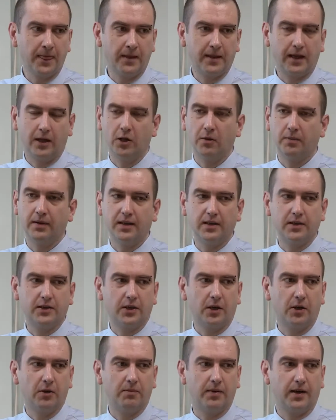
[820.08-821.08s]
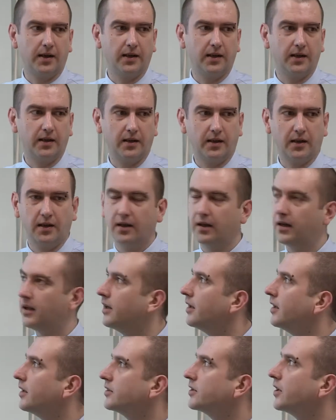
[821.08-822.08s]
That will be controlled by
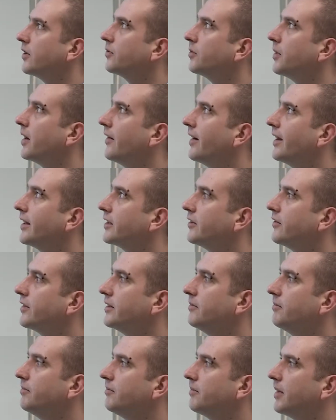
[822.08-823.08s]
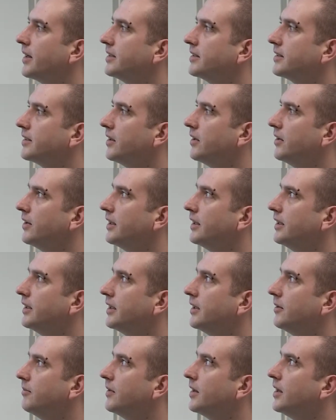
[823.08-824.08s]
a software algorithm based on
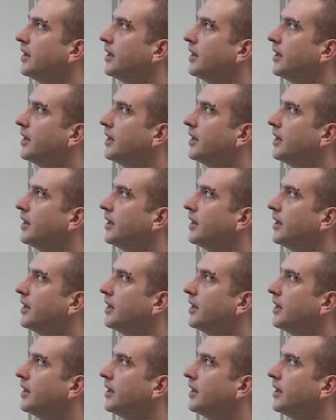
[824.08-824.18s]
the